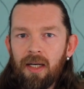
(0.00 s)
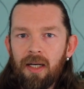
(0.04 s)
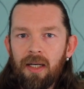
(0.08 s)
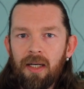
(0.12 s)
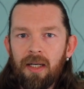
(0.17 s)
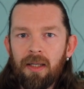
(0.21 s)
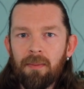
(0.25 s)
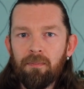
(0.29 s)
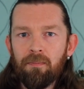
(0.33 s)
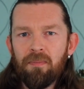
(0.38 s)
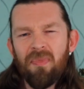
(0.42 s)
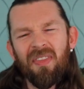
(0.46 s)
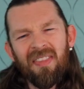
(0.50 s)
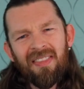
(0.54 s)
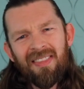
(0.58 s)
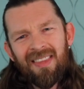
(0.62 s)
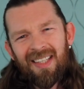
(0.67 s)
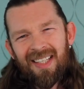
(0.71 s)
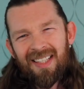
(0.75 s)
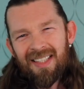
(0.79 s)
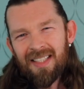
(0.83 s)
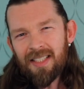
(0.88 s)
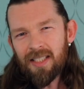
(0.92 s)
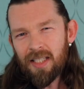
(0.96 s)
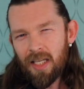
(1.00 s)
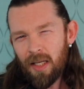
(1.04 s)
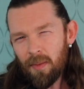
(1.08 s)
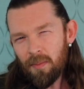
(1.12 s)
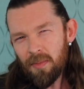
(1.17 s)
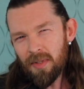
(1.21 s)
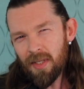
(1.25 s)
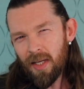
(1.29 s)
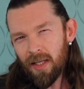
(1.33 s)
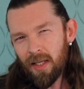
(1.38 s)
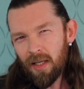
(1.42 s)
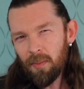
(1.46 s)
Um, it
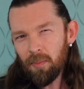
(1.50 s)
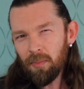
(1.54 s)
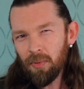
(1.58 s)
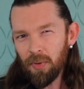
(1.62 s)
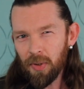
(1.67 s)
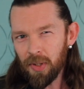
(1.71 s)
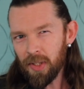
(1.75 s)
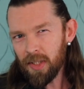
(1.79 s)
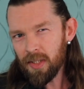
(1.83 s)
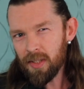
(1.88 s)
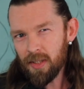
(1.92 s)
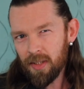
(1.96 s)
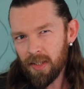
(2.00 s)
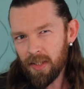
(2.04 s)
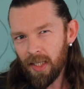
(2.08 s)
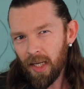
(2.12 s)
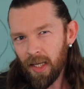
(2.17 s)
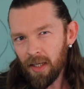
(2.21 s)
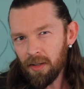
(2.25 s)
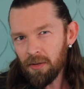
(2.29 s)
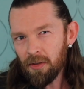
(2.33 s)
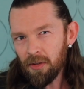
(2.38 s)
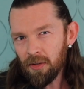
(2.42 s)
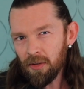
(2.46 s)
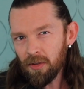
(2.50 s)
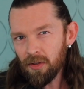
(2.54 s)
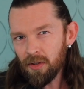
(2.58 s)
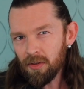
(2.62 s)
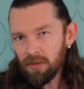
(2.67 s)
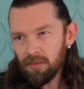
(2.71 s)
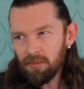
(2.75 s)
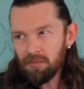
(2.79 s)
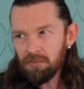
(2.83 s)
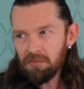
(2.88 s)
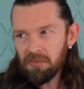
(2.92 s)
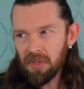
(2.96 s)
seems like a pretty
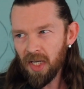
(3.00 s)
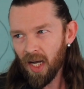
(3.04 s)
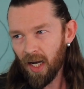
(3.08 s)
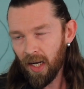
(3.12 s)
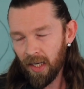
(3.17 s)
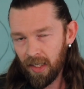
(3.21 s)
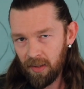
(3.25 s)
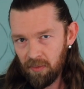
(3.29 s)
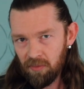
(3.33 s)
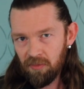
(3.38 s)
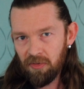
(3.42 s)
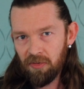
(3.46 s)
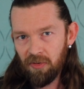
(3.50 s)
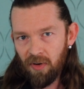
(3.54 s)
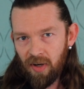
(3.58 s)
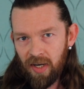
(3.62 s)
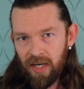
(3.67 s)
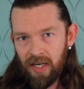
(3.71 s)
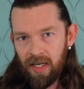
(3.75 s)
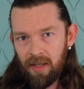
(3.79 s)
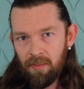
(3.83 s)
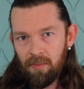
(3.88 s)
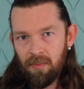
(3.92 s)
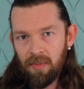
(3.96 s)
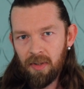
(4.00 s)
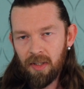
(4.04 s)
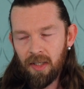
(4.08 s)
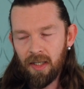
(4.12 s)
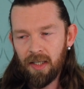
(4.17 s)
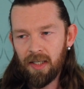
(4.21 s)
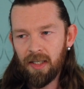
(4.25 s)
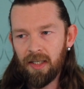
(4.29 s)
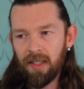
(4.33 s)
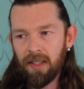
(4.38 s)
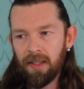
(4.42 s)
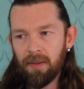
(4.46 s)
standard time frame.
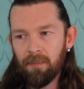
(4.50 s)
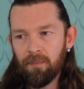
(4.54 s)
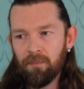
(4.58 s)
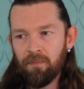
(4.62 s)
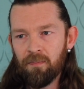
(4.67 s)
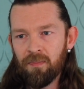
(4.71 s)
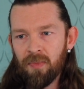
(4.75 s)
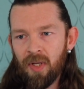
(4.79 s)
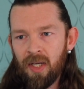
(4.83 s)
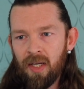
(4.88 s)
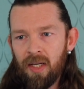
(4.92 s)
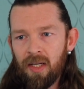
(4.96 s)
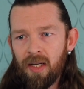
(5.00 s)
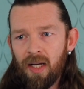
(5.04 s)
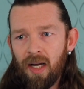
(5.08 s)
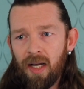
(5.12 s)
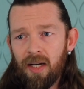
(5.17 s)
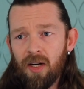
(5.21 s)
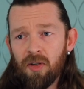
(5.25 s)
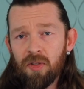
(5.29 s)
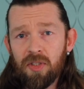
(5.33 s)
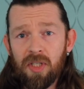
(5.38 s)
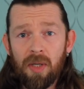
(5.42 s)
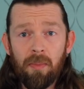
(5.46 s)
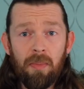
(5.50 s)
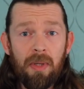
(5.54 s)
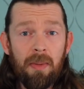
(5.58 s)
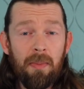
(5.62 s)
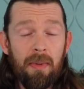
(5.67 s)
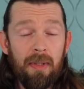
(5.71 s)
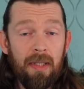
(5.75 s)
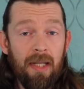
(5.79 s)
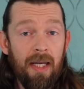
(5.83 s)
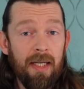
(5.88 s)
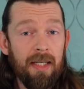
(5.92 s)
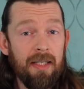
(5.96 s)
Um, I know some
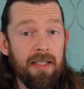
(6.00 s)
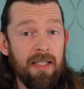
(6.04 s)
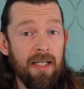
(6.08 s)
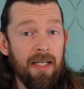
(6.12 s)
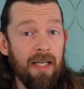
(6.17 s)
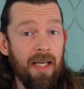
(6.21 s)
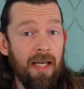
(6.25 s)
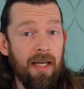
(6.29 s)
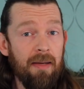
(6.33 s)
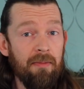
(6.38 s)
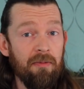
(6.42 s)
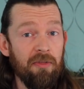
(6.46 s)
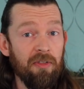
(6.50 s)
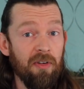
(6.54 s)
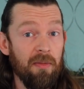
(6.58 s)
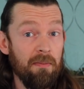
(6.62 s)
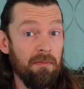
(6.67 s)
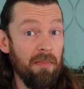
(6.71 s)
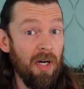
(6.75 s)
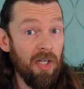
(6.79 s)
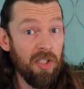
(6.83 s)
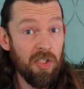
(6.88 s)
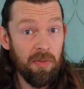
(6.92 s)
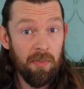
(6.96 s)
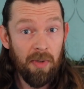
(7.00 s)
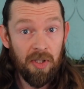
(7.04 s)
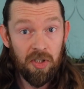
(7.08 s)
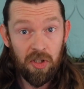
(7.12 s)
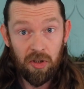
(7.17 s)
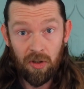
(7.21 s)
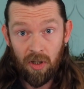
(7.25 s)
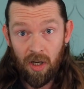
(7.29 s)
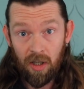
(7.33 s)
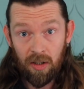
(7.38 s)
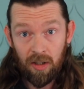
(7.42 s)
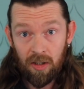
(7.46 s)
people like to game for much, much
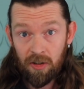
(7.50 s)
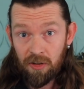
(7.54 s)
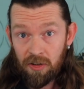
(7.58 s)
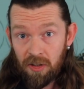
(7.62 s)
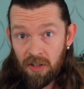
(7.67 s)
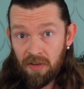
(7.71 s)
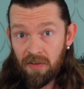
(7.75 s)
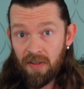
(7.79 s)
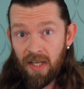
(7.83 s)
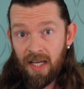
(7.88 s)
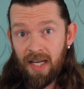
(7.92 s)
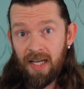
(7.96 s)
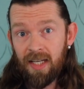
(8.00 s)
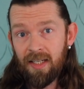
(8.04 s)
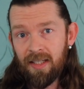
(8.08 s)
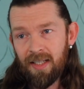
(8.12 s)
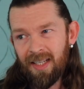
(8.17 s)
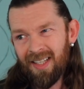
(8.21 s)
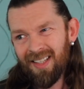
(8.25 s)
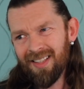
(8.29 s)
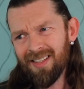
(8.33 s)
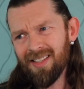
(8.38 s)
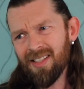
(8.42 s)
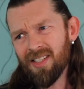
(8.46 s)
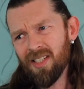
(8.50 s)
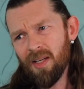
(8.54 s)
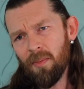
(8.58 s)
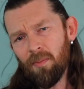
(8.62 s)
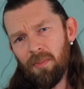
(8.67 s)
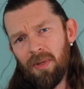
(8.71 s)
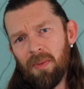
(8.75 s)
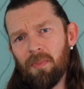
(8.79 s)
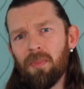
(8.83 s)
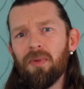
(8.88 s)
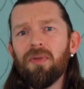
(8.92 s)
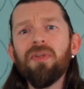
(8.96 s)
longer than that, and some
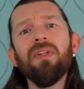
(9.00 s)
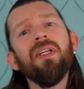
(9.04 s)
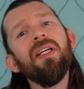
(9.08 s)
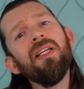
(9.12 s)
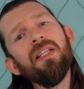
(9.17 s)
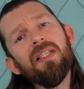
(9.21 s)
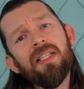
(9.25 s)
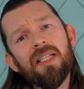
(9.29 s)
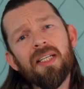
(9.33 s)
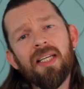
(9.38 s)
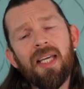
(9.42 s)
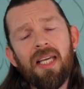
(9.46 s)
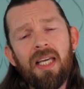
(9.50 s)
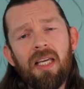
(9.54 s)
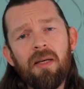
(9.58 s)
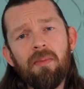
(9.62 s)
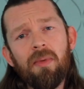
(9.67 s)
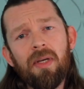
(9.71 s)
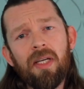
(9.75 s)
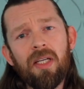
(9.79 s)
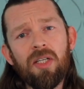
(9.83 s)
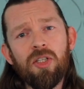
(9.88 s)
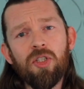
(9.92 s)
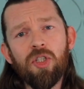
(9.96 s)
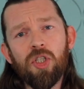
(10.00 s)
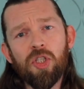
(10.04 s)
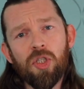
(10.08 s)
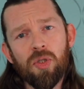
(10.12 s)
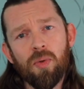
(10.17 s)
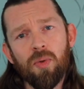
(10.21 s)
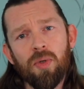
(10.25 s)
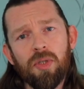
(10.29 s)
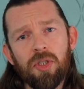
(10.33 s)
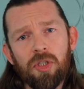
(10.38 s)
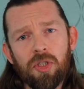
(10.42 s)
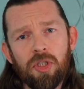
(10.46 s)
people need to game in
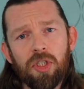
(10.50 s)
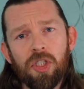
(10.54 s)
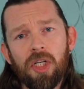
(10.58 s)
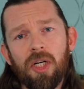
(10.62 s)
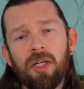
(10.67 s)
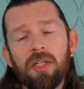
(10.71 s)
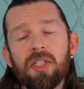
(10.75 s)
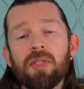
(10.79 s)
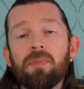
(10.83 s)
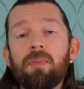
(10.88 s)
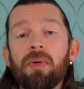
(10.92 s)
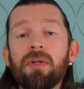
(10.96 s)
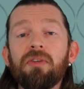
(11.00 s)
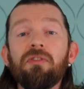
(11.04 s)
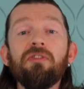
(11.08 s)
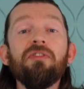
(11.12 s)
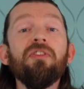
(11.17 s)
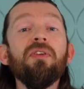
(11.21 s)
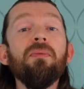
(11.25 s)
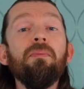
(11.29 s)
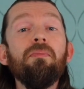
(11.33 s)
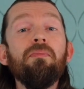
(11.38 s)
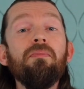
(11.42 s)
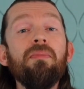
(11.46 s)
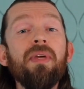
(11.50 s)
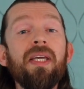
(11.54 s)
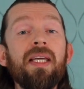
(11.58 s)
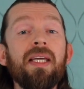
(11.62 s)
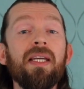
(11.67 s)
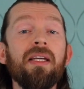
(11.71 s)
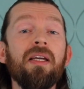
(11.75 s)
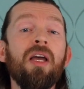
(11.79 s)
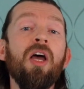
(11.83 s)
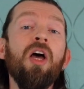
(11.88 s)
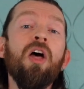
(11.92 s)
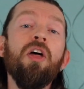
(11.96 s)
shorter chunks. But for
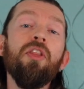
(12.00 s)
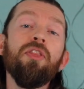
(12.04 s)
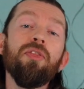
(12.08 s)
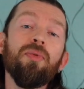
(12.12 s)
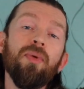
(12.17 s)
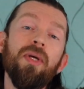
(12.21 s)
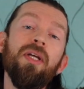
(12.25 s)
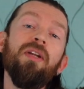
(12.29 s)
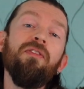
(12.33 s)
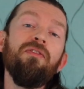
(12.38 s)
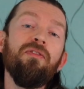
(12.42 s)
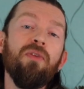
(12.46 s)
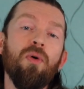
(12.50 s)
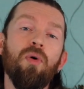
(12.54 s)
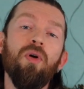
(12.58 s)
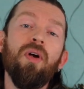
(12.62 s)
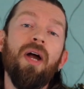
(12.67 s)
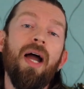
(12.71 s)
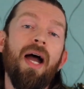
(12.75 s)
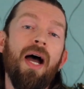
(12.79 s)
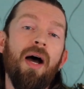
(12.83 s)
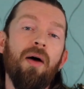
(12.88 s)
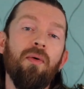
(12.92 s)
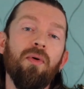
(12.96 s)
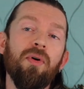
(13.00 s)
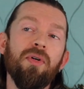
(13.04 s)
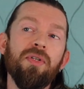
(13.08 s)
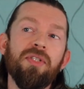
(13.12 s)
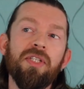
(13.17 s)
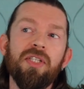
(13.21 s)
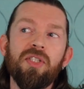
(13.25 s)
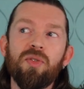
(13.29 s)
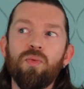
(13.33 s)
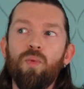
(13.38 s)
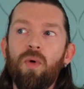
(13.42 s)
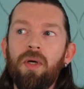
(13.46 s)
me, three to four hours
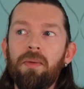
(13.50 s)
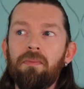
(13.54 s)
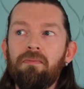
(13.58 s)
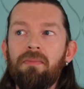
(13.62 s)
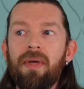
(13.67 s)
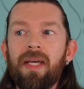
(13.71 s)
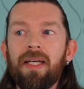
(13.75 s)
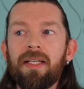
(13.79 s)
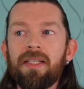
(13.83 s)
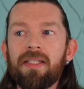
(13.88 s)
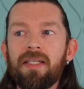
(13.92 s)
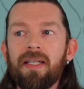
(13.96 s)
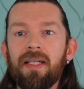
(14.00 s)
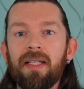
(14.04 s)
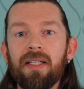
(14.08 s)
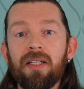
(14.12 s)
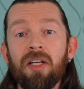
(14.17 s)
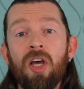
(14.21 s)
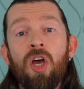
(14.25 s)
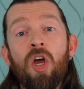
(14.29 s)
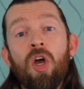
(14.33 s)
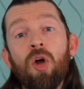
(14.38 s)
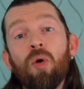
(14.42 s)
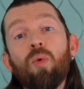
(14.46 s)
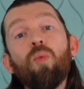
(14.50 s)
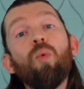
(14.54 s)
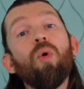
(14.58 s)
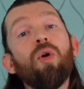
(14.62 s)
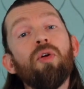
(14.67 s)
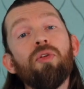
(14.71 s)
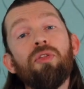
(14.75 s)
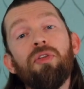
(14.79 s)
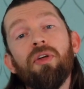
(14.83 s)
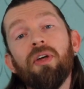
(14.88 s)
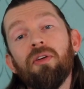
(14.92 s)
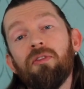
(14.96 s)
is what makes it
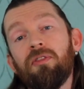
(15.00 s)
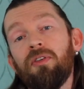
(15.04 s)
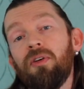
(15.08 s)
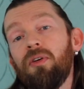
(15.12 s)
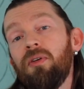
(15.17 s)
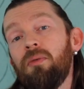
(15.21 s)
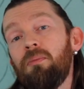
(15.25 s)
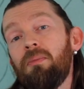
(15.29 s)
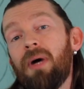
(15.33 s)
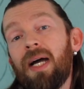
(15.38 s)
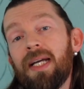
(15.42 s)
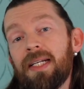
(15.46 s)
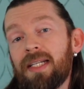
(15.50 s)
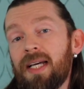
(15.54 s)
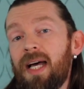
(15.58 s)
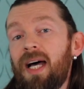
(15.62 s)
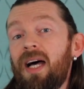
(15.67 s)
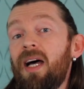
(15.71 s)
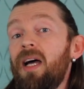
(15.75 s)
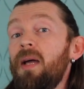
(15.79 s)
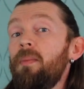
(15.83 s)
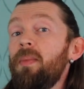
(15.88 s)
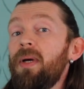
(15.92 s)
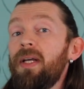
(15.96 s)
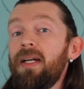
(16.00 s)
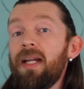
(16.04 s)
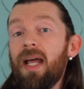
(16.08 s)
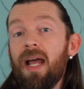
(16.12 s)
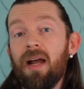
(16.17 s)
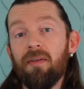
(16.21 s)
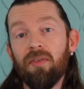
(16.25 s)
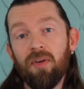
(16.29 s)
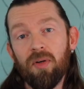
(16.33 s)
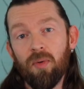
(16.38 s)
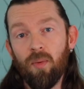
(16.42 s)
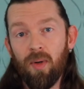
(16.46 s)
worth it for my time and
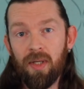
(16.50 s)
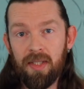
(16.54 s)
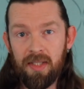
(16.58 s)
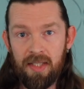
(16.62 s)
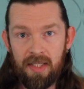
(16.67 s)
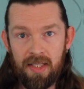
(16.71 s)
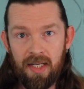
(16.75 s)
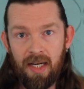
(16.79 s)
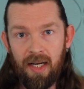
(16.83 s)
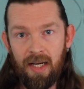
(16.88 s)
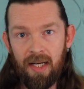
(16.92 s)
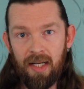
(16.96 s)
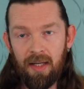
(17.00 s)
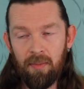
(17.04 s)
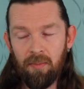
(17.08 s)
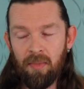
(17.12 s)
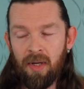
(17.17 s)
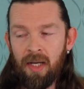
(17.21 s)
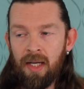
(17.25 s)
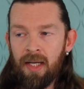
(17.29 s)
everyone's time.